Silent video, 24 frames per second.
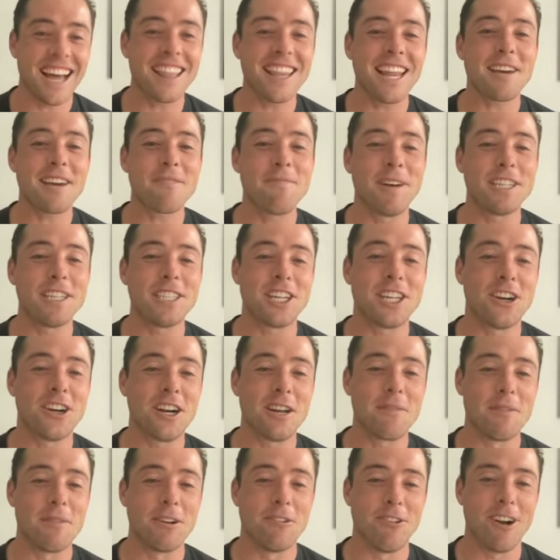saying. But you're
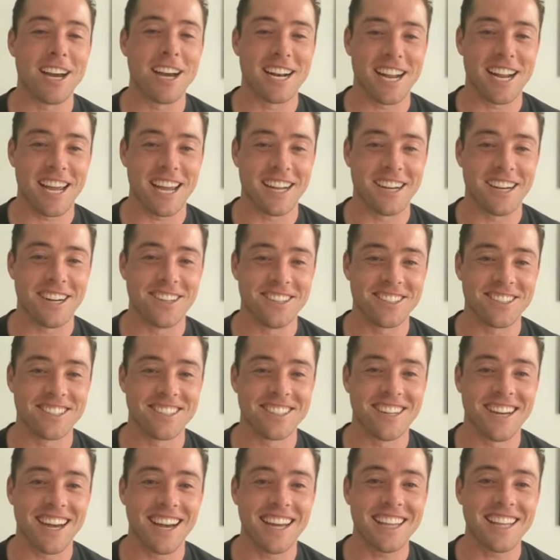not even right-handers.
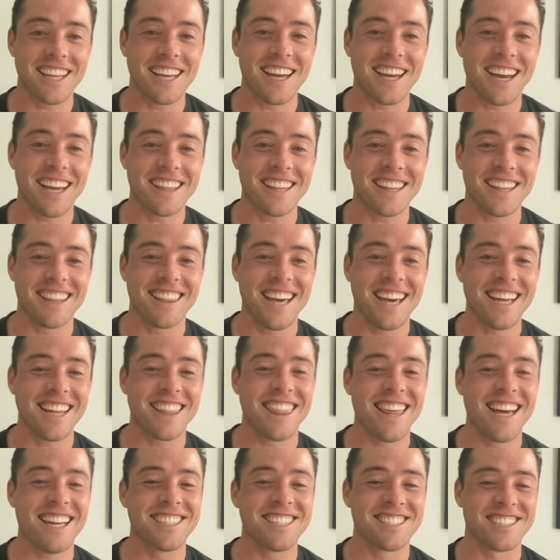
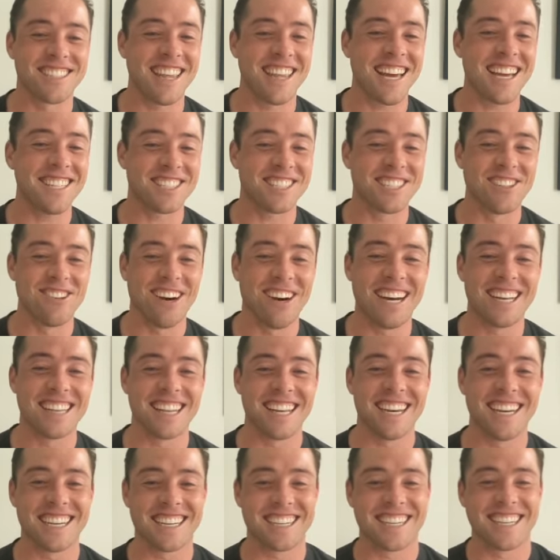That's who I
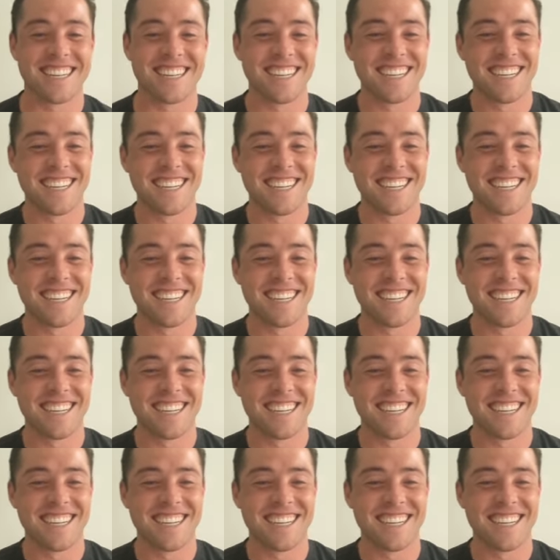like.